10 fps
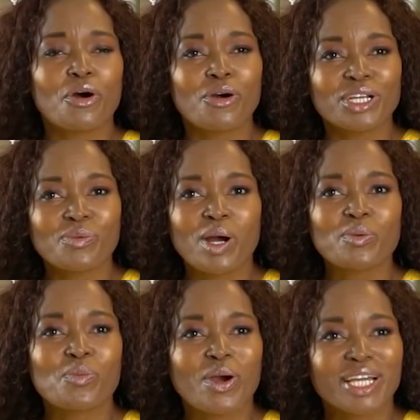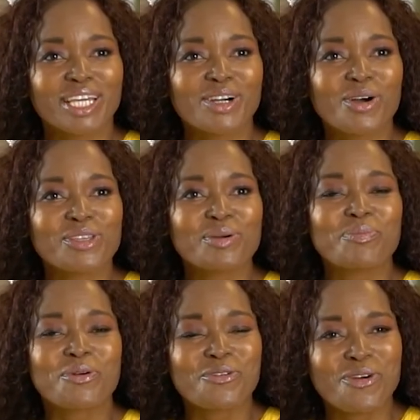only one working on the
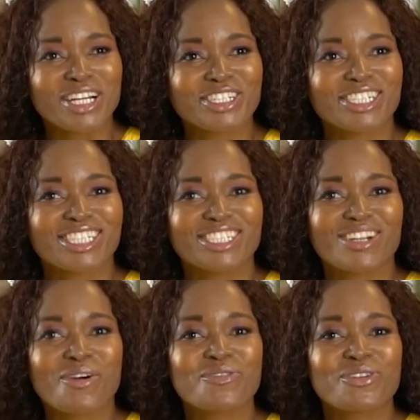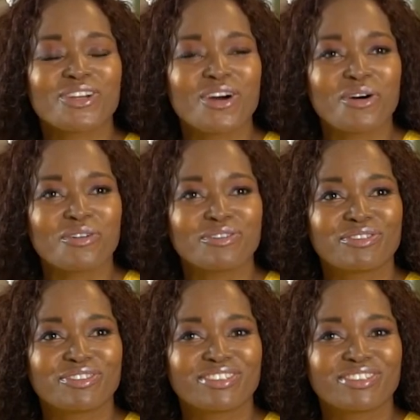progression of your love?